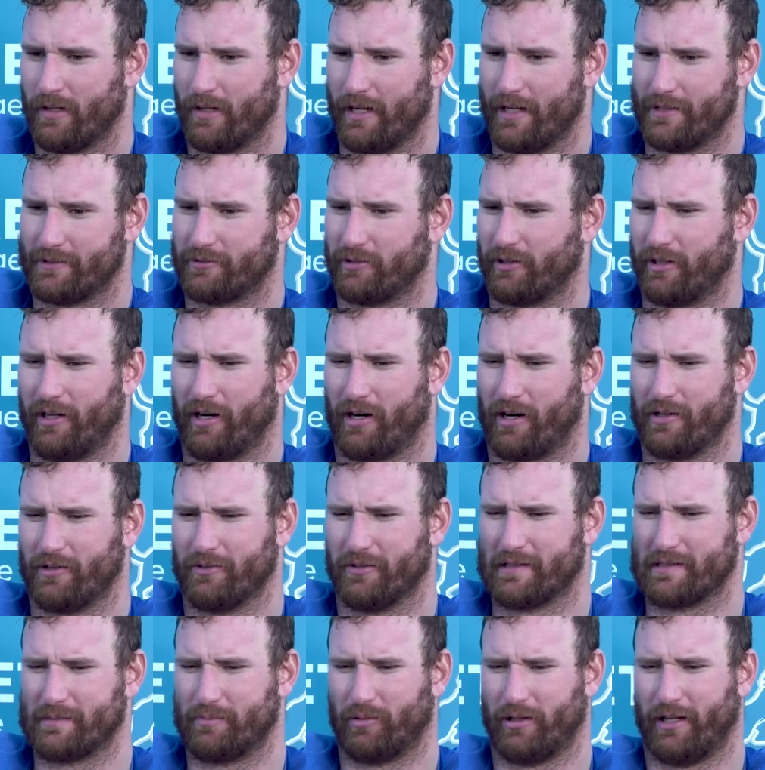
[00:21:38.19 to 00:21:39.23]
It's really hard to
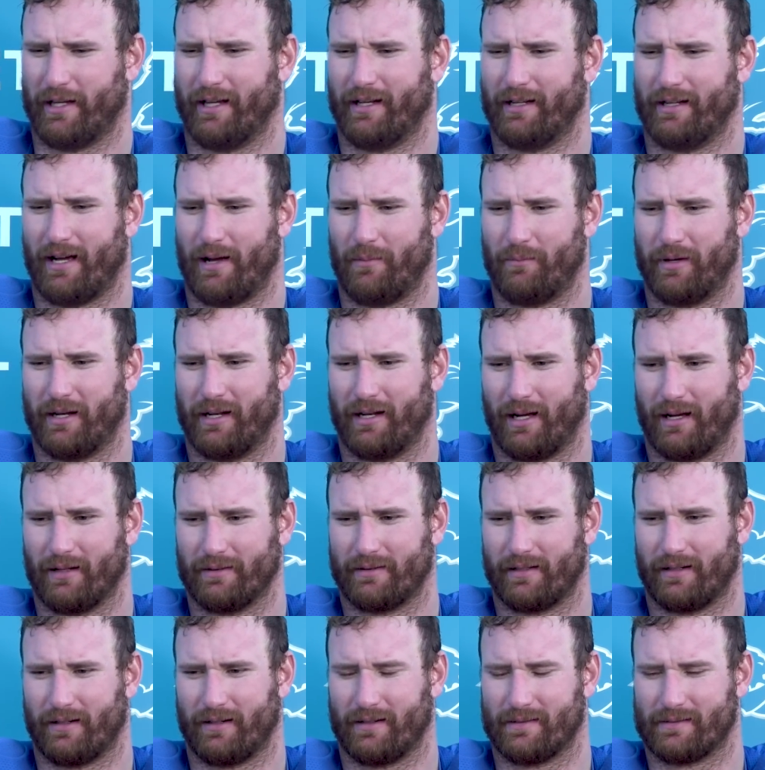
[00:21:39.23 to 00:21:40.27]
explain not being out
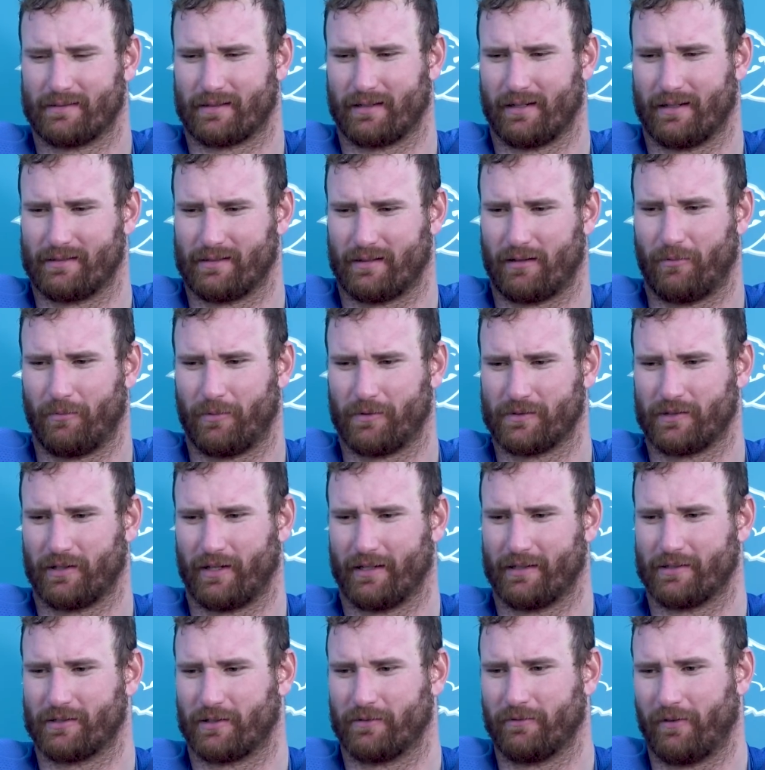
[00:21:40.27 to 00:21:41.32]
there. It's almost
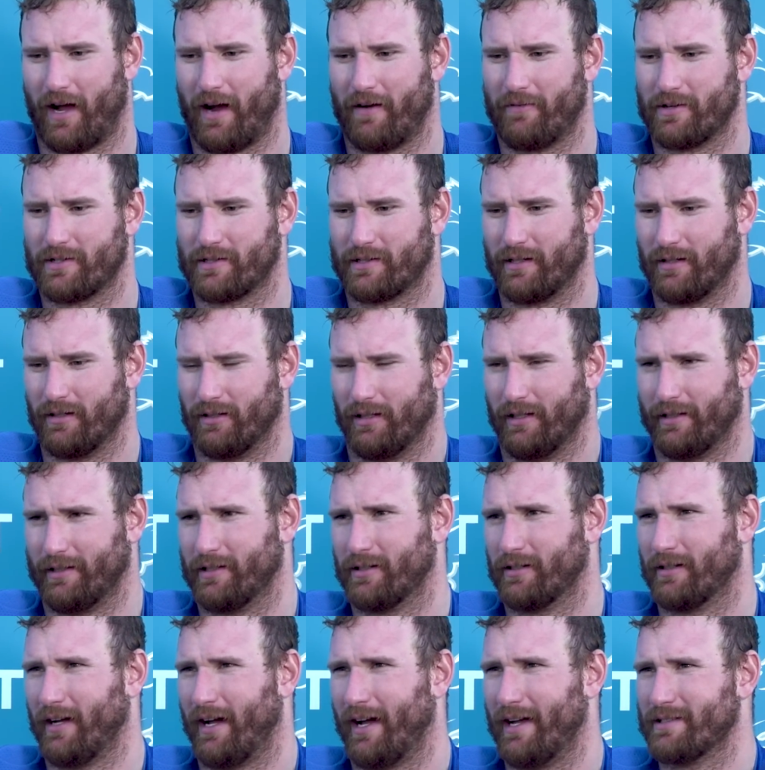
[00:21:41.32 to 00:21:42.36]
like survivor's guilt. Like,
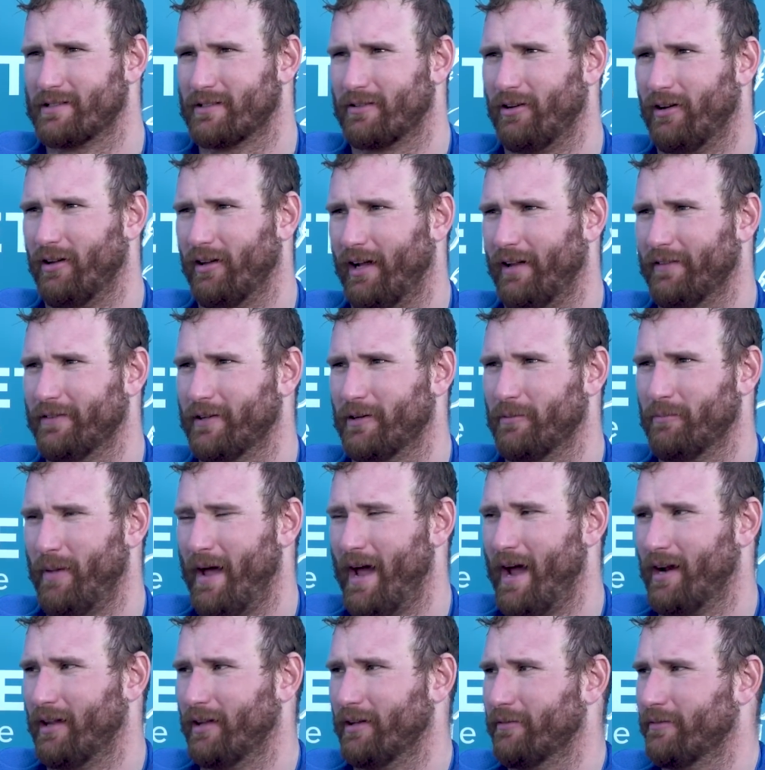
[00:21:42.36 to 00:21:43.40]
your guys are all out there
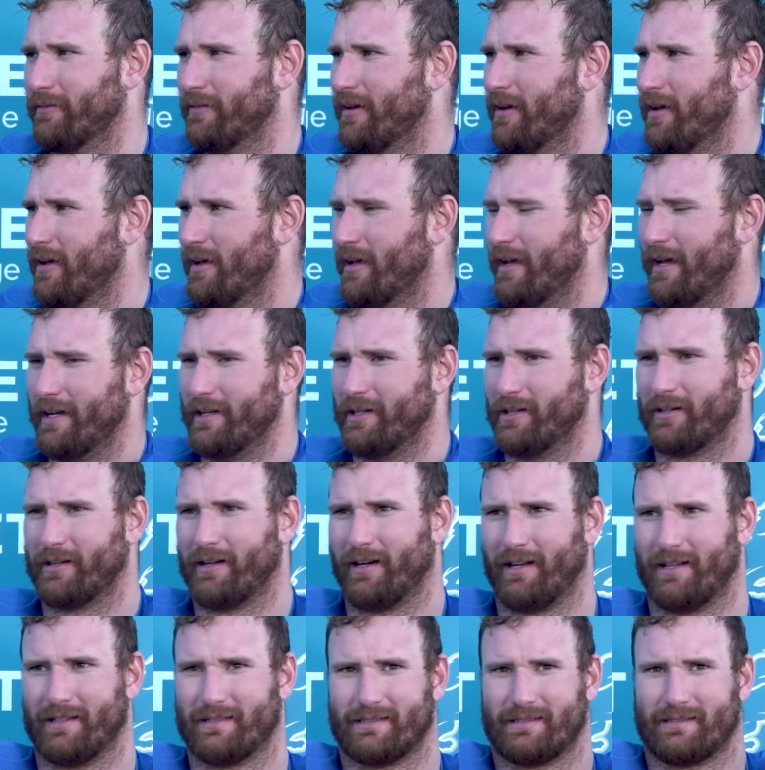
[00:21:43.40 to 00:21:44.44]
battling, and you're
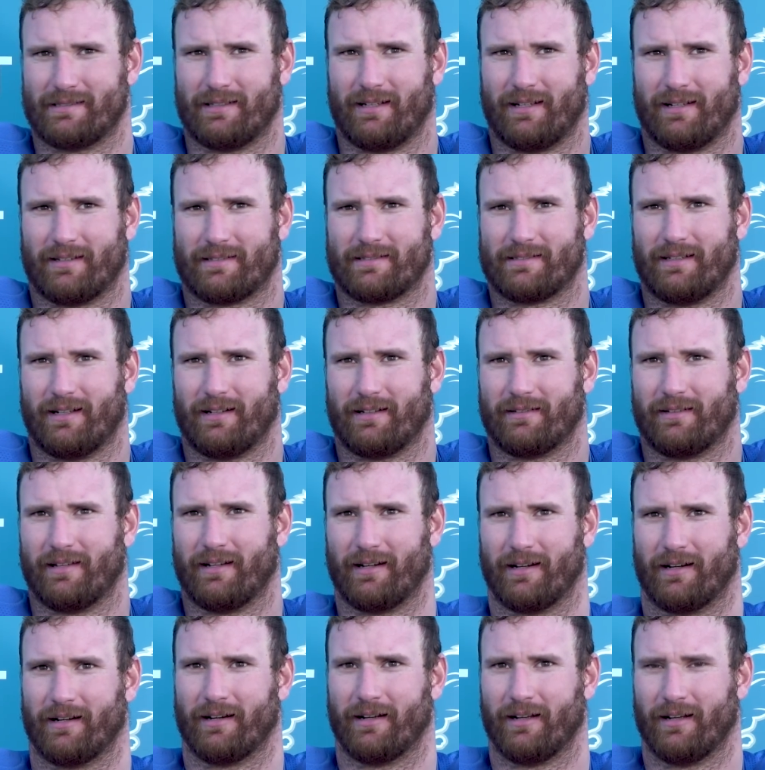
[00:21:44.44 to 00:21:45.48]
kind of stuck
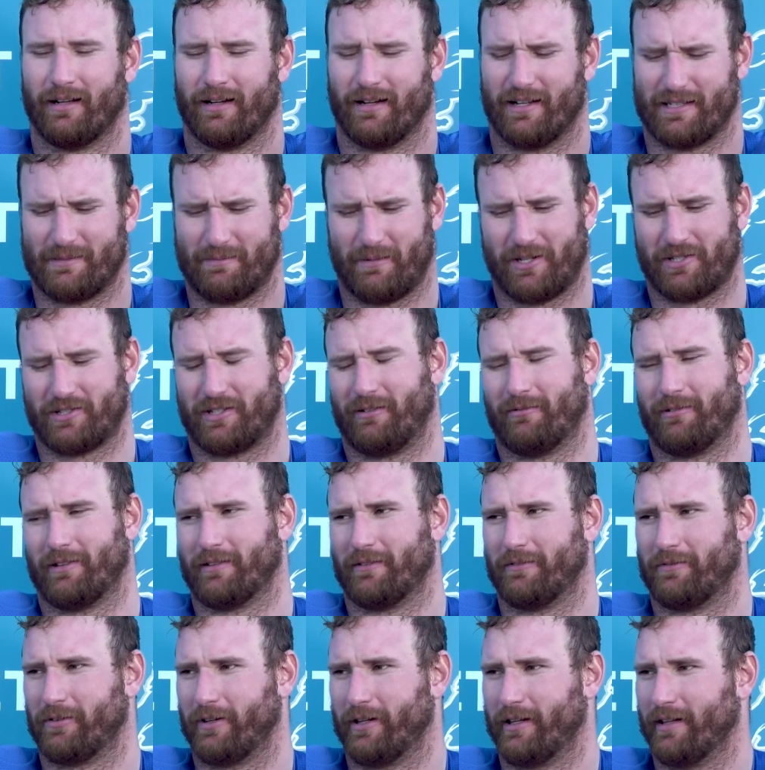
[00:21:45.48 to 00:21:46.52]
there, especially with a
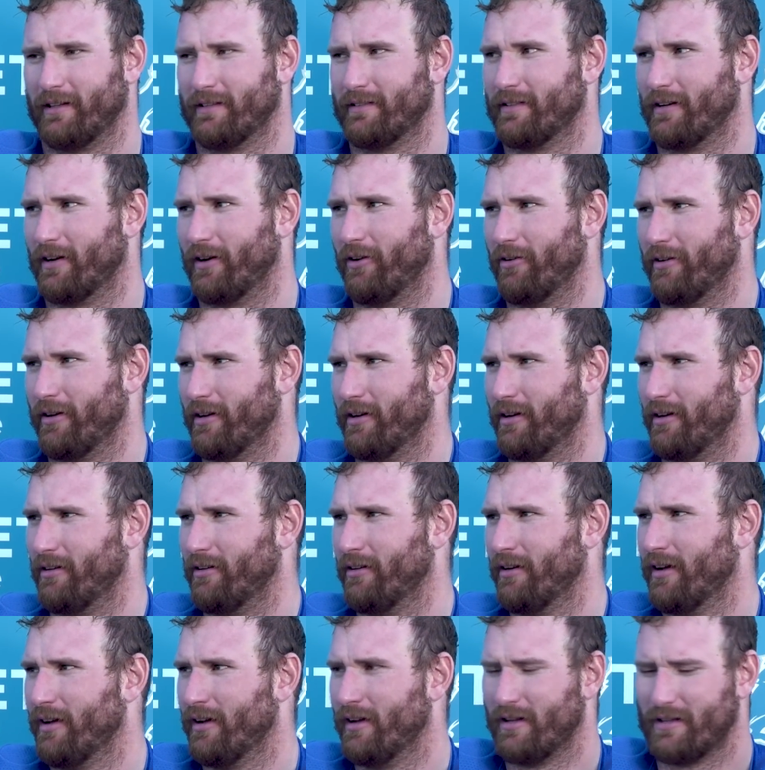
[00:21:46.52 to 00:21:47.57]
freaking toe, you know?
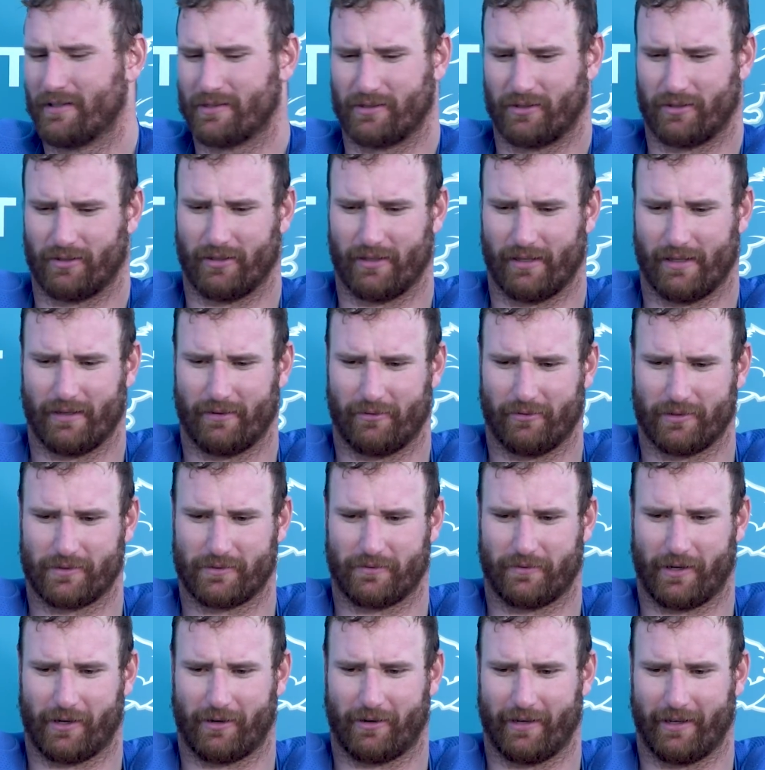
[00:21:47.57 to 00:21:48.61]
So it was
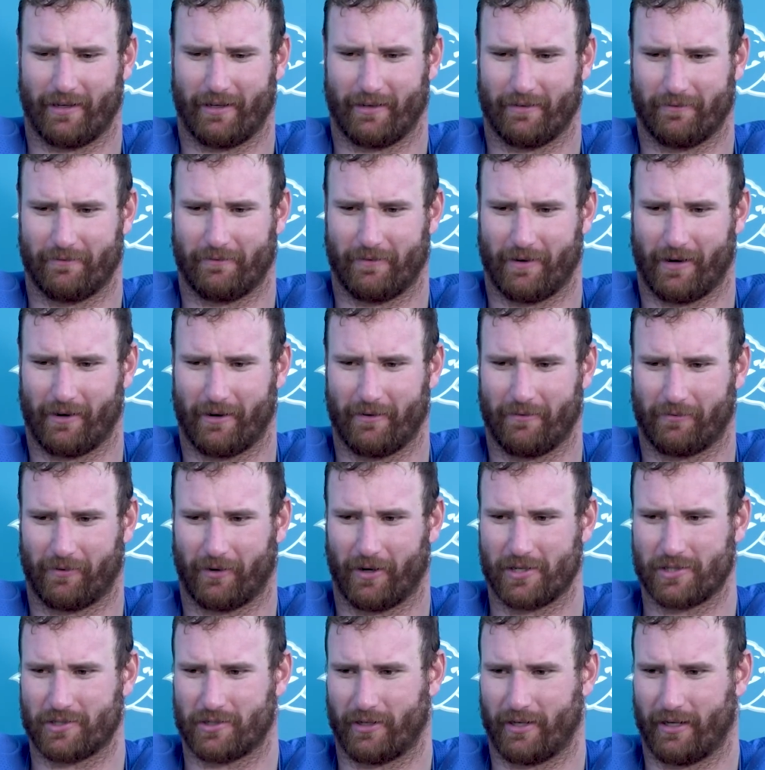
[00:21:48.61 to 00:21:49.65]
very, very
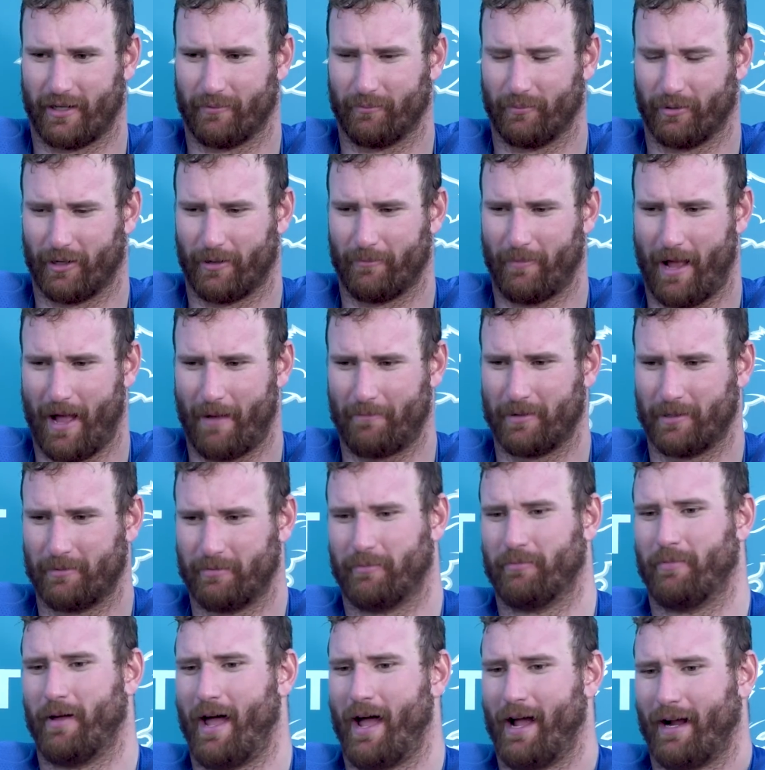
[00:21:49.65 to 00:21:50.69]
frustrating, but I'm happy to be
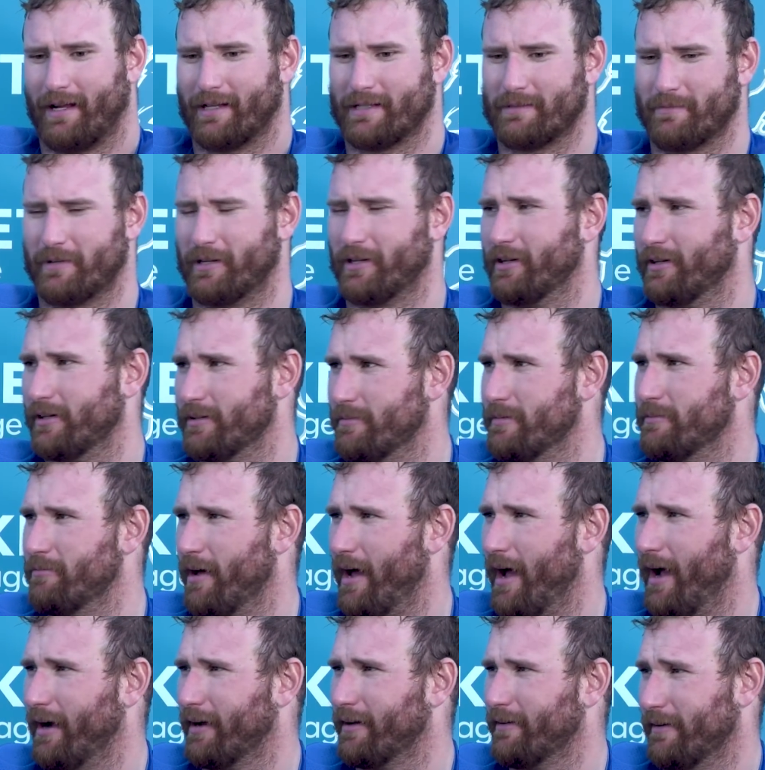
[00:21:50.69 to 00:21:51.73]
back. It's been good to be
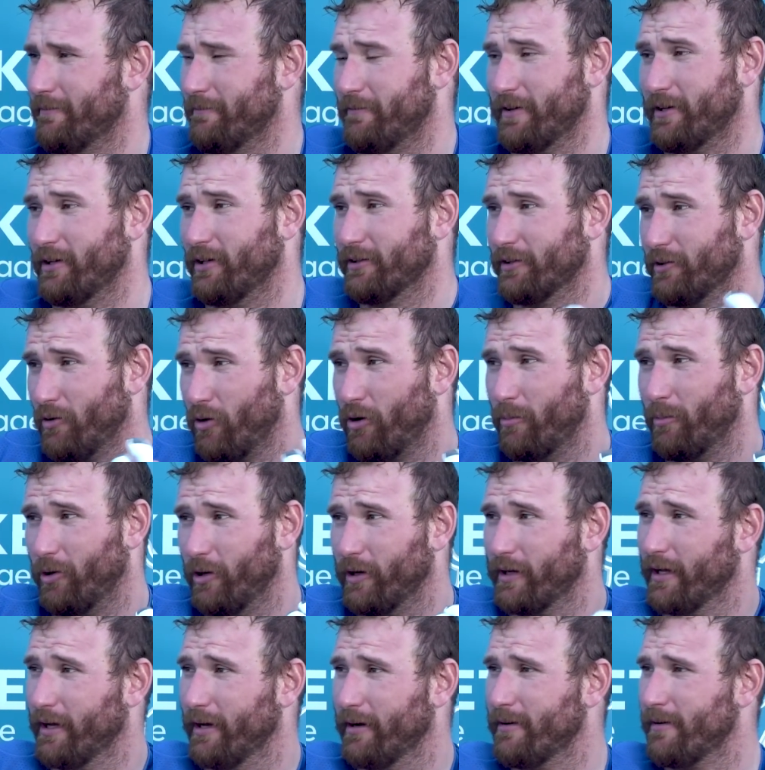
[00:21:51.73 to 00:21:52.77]
back and feel normal
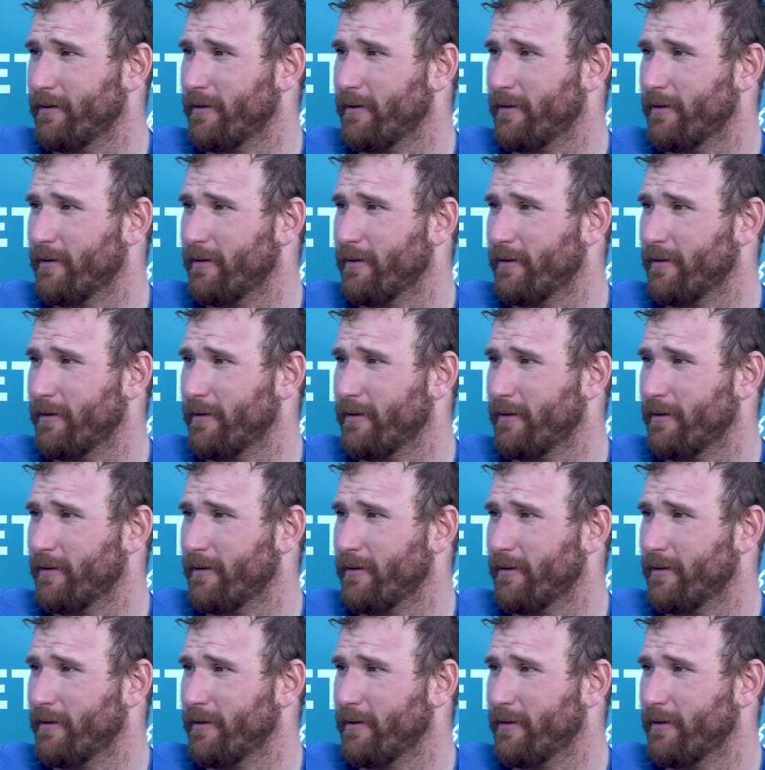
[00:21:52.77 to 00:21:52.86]
again.